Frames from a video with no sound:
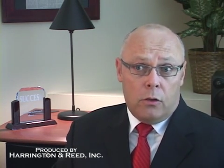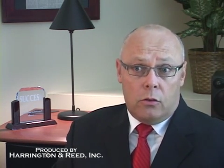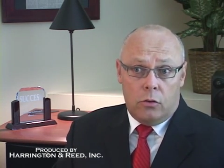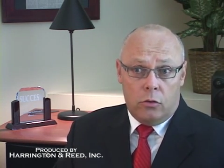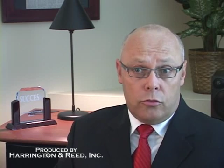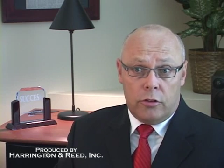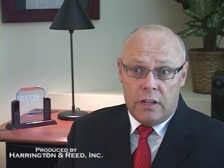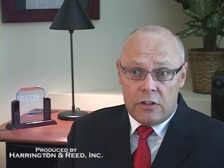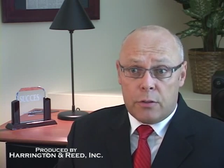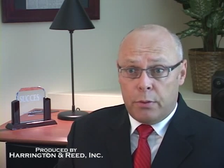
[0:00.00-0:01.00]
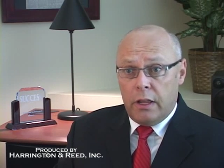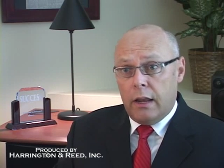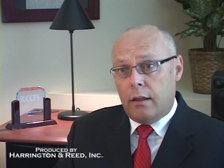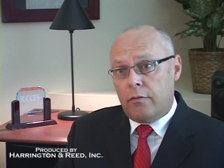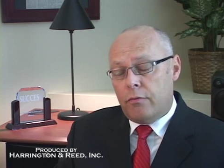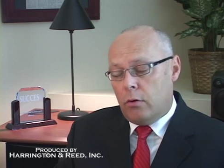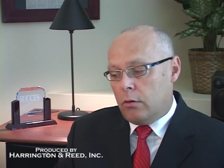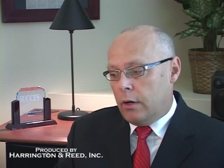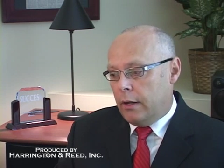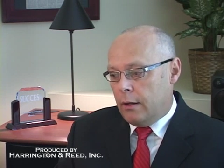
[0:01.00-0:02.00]
to strategic planning
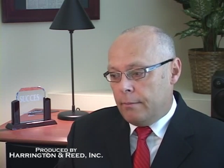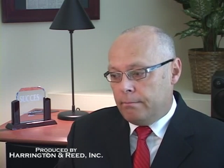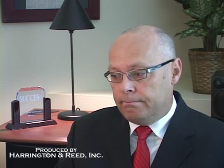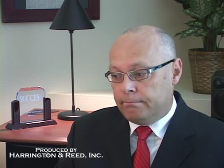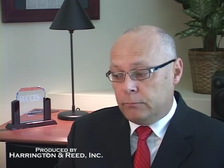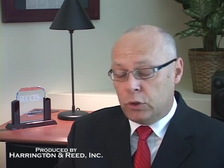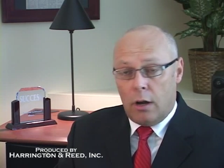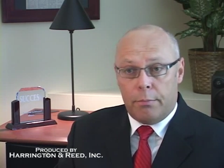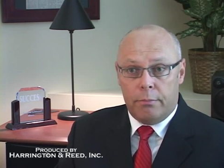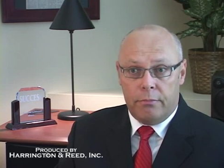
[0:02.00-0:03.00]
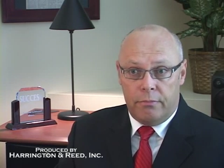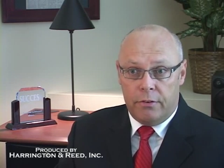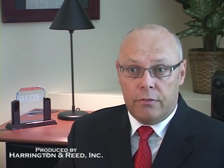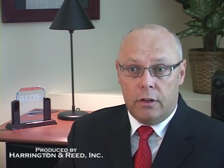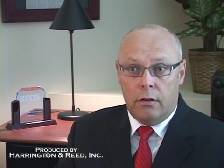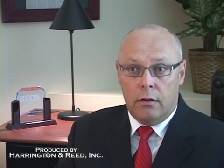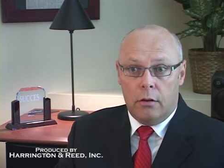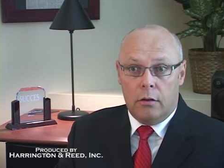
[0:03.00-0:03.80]
for a top 50,